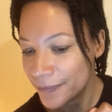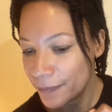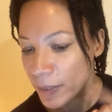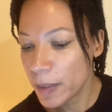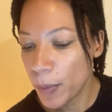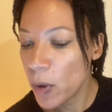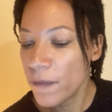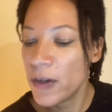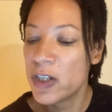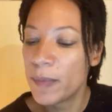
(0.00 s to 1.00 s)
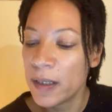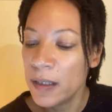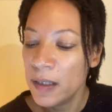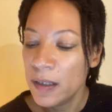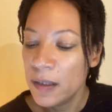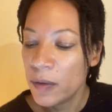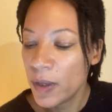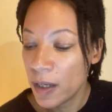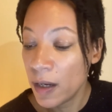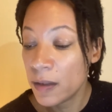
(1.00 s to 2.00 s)
But the poor fisherman, who
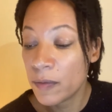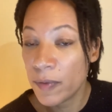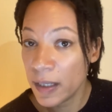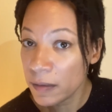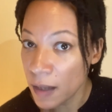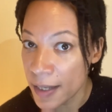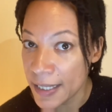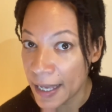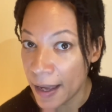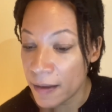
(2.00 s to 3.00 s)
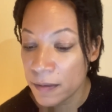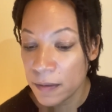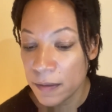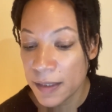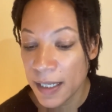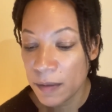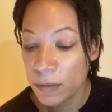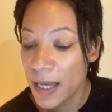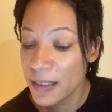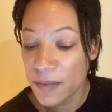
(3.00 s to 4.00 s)
had heard the real nightingale, said, Well,
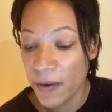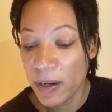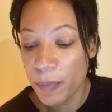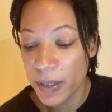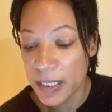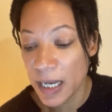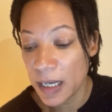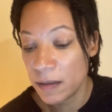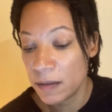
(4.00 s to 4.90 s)
that is very pretty,